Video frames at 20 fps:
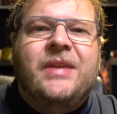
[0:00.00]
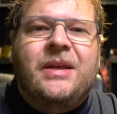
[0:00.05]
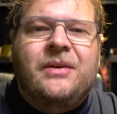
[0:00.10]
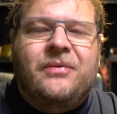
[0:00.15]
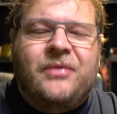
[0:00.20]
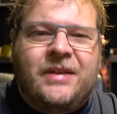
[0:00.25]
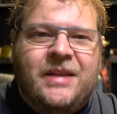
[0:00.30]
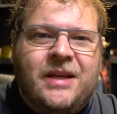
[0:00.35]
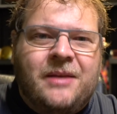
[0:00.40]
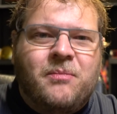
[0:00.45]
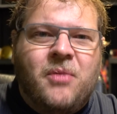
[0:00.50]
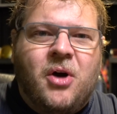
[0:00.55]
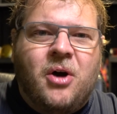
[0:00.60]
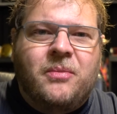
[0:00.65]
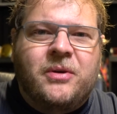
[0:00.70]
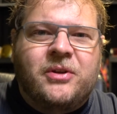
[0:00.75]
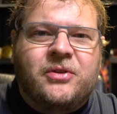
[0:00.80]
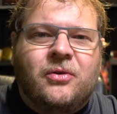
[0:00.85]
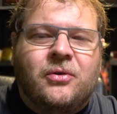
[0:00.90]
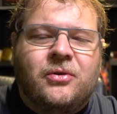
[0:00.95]
if at that
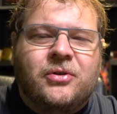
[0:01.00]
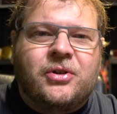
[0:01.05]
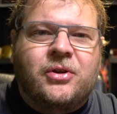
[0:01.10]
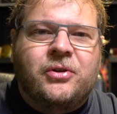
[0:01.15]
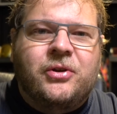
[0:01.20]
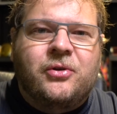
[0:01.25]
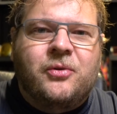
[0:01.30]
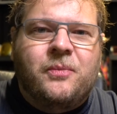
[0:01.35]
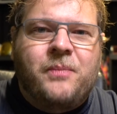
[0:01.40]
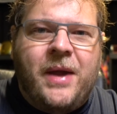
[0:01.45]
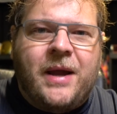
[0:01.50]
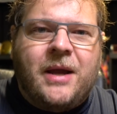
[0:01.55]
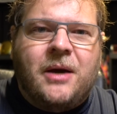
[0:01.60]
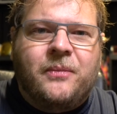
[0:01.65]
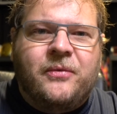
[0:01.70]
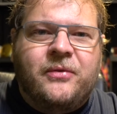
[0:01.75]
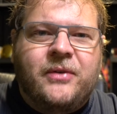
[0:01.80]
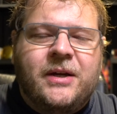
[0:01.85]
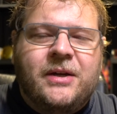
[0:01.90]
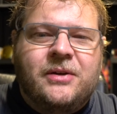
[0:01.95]
moment also your
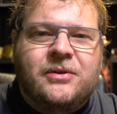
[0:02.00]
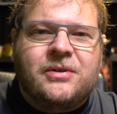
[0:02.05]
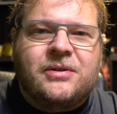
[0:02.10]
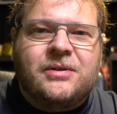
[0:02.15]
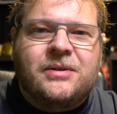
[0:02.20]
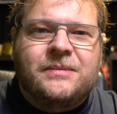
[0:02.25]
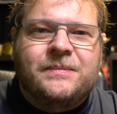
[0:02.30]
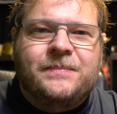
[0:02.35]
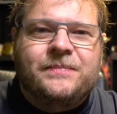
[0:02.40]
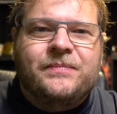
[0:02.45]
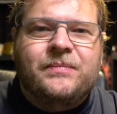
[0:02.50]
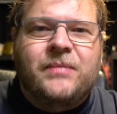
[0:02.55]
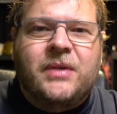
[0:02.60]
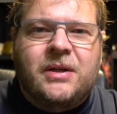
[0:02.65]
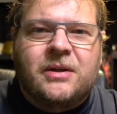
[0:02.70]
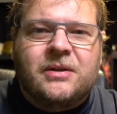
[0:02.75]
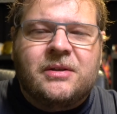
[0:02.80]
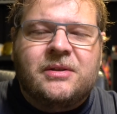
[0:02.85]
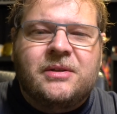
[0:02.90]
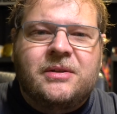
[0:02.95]
backup fails,
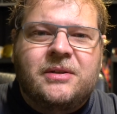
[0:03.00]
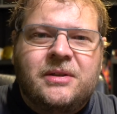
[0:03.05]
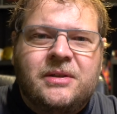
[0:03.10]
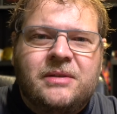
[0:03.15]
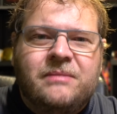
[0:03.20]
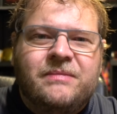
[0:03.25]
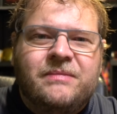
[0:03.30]
because,